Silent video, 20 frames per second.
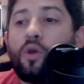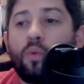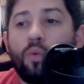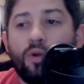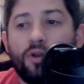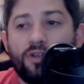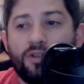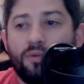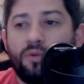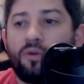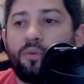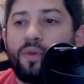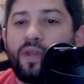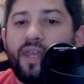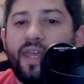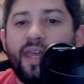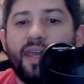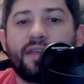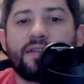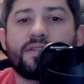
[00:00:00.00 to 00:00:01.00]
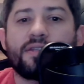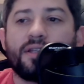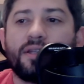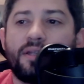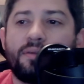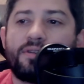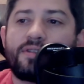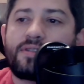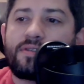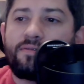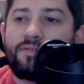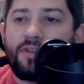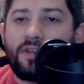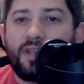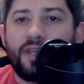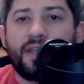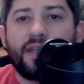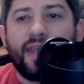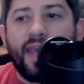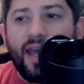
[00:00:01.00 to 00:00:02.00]
We're doing what we can to limit
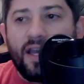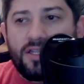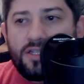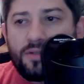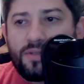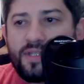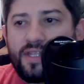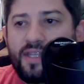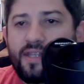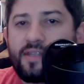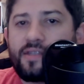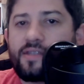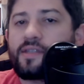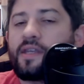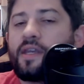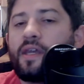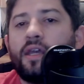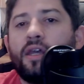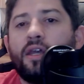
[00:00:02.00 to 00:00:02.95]
civilian casualties.